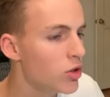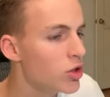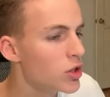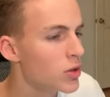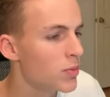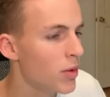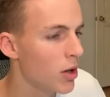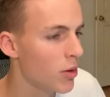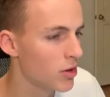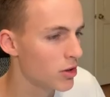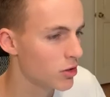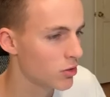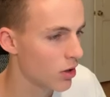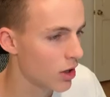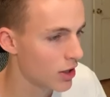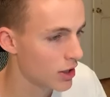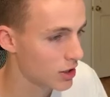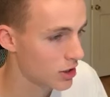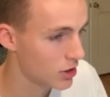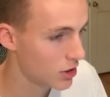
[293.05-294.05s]
you smell what The
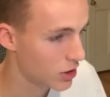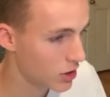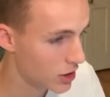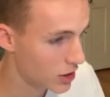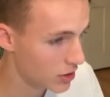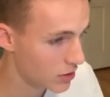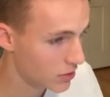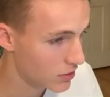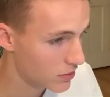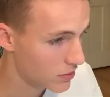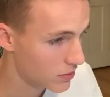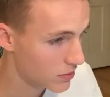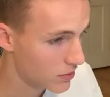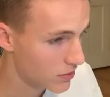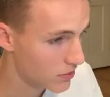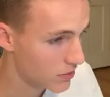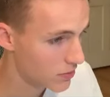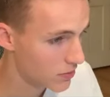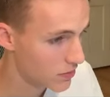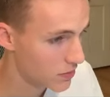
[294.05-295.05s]
Rock is cooking?
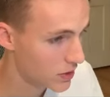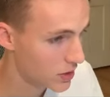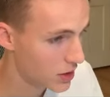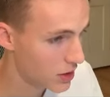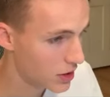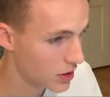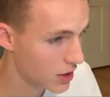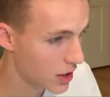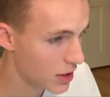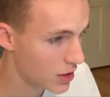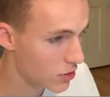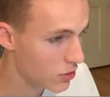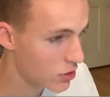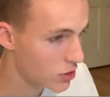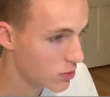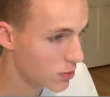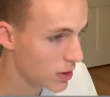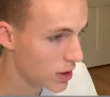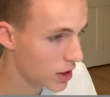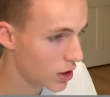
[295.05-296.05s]
Can you
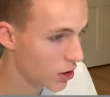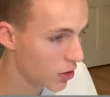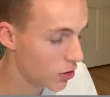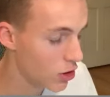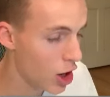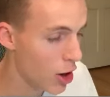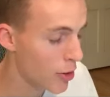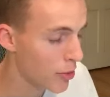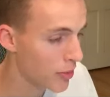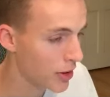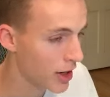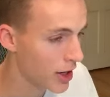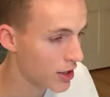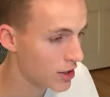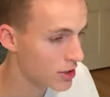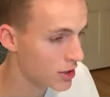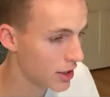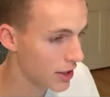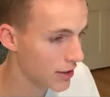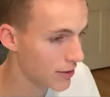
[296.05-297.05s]
smell carbon
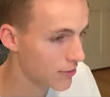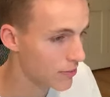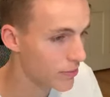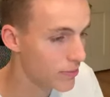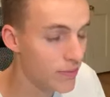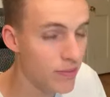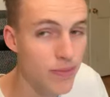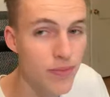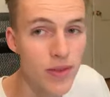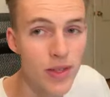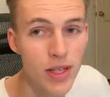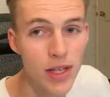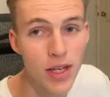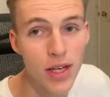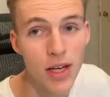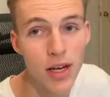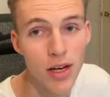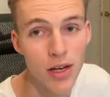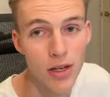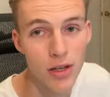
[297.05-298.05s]
monoxide?
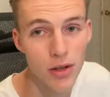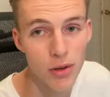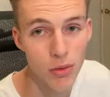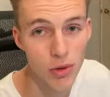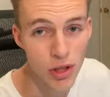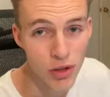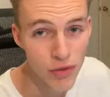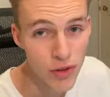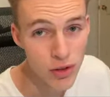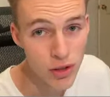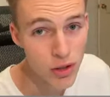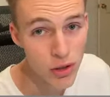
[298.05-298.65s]
Well, if you